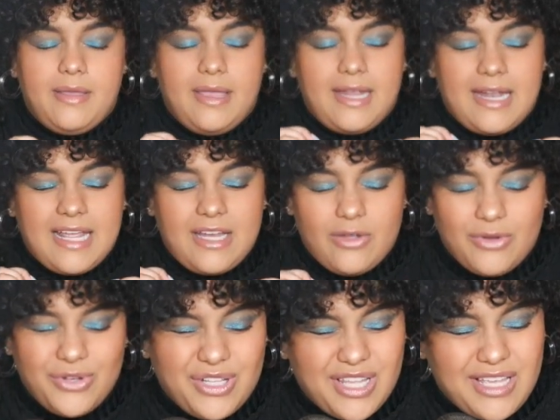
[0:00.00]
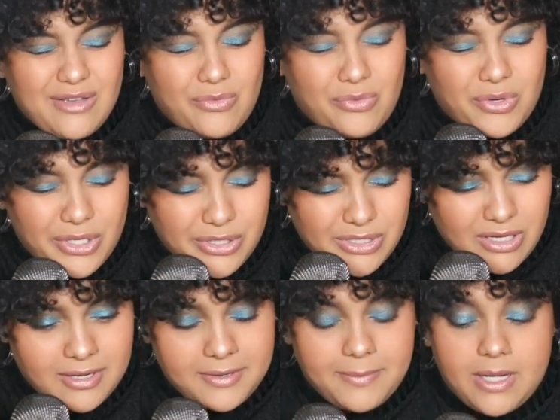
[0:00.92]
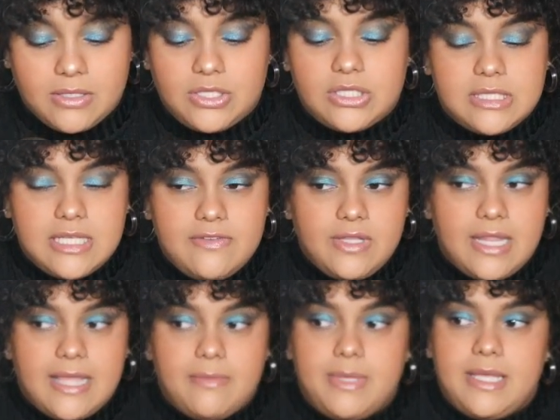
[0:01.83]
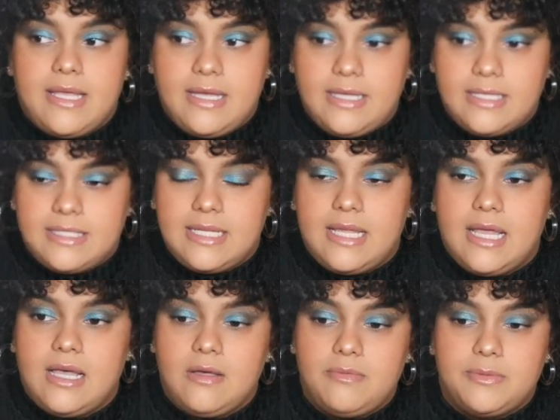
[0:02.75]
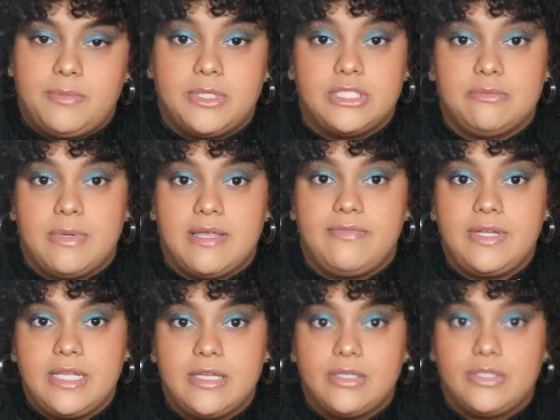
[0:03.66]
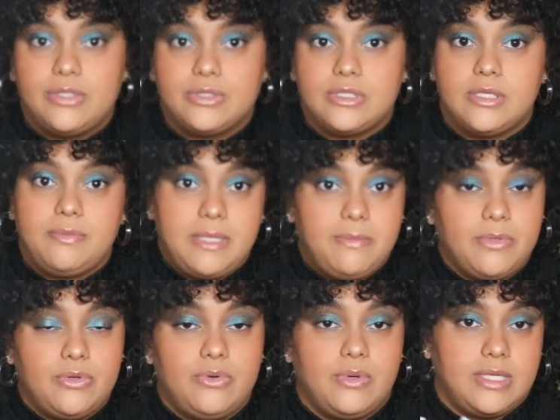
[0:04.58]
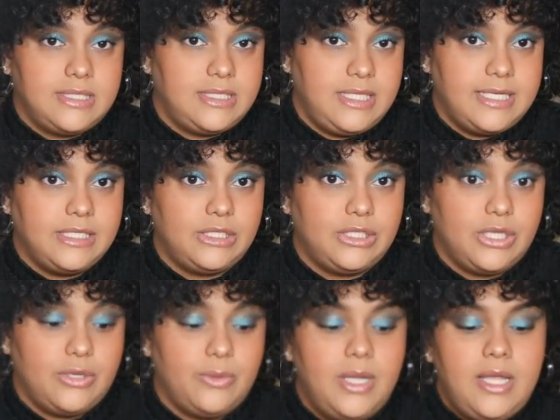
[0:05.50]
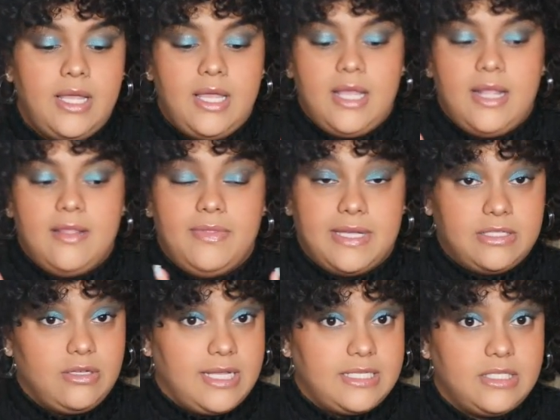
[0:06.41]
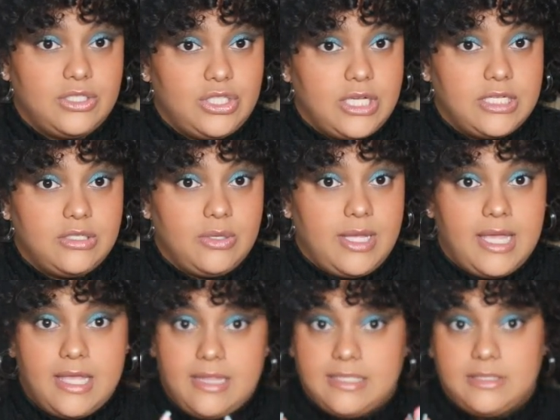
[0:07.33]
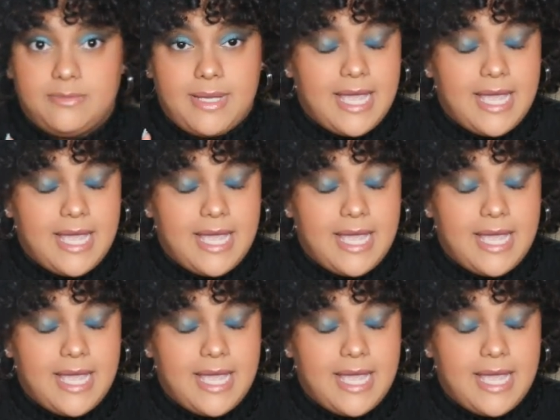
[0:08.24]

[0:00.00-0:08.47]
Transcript: And I know you're like, well, what are you talking about? Just leave a like because it helps push my videos to people who want to see it. So that's all I suggest, okay? That's my